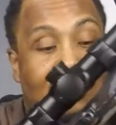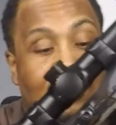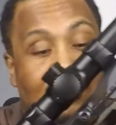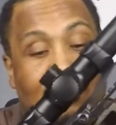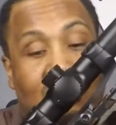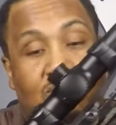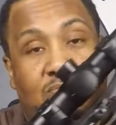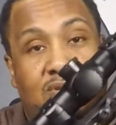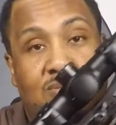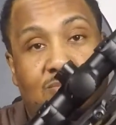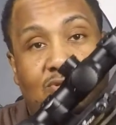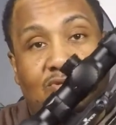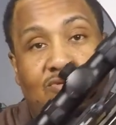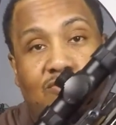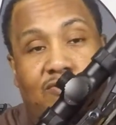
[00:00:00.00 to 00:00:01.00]
super
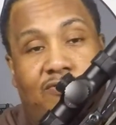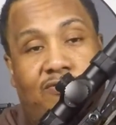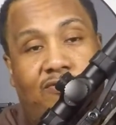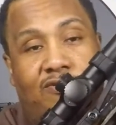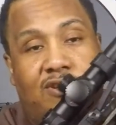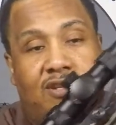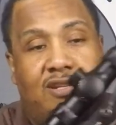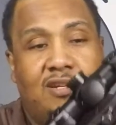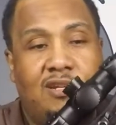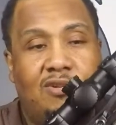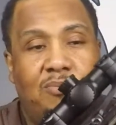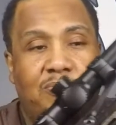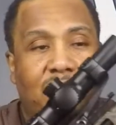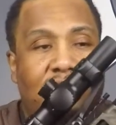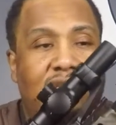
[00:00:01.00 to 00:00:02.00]
smooth. I
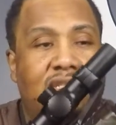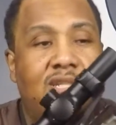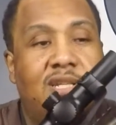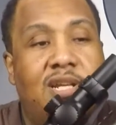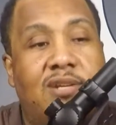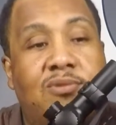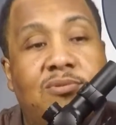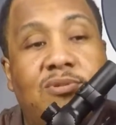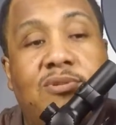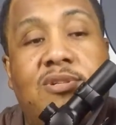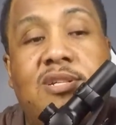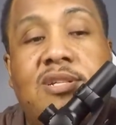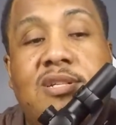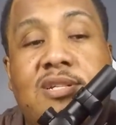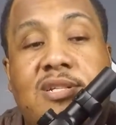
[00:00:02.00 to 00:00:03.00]
hope y'all can see that. Hold on.
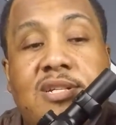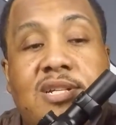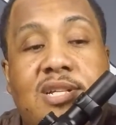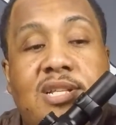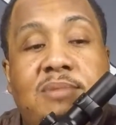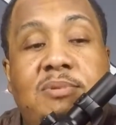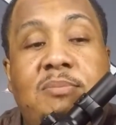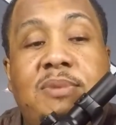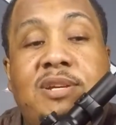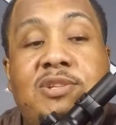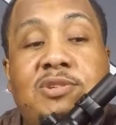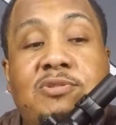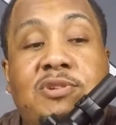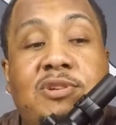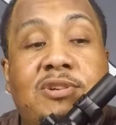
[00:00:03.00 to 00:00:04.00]
Let me make
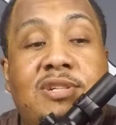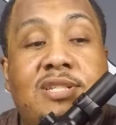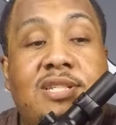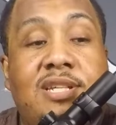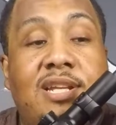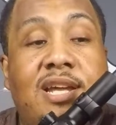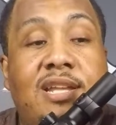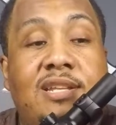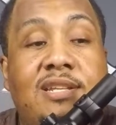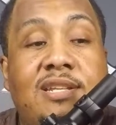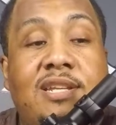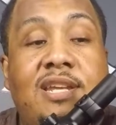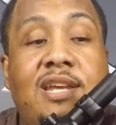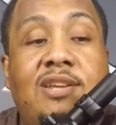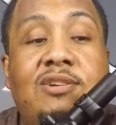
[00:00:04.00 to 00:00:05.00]
sure y'all can see that.
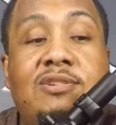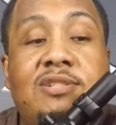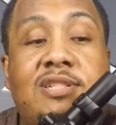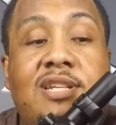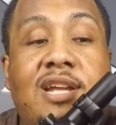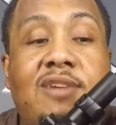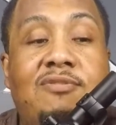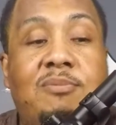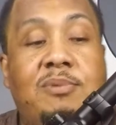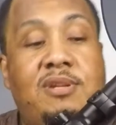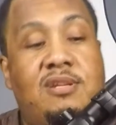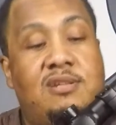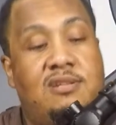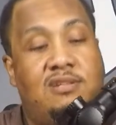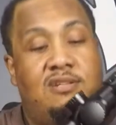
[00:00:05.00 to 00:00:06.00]
Yeah, y'all can see that from here.
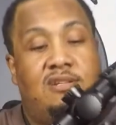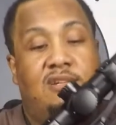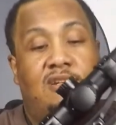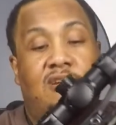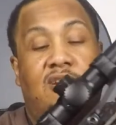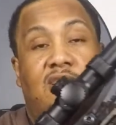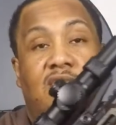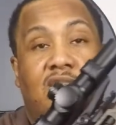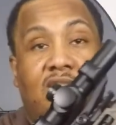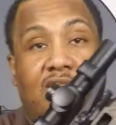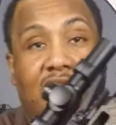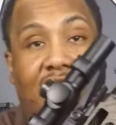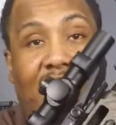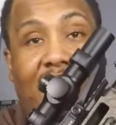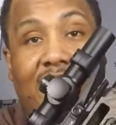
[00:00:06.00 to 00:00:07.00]

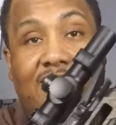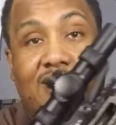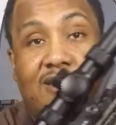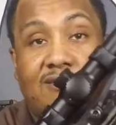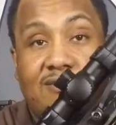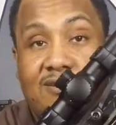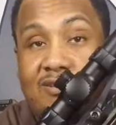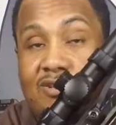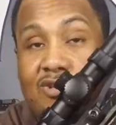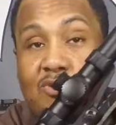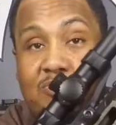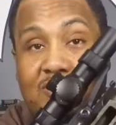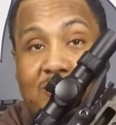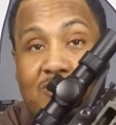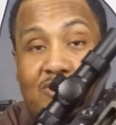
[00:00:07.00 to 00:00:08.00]
Action, super
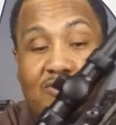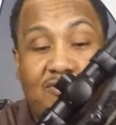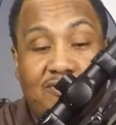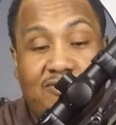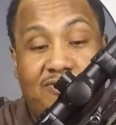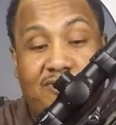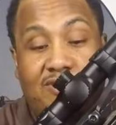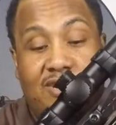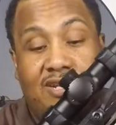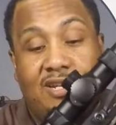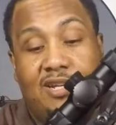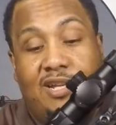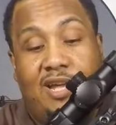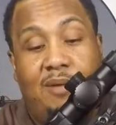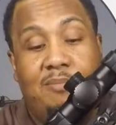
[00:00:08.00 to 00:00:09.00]
smooth.
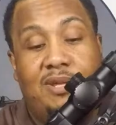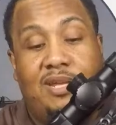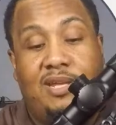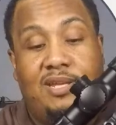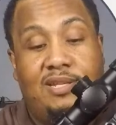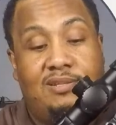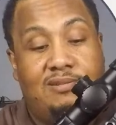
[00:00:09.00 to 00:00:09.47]
I mean,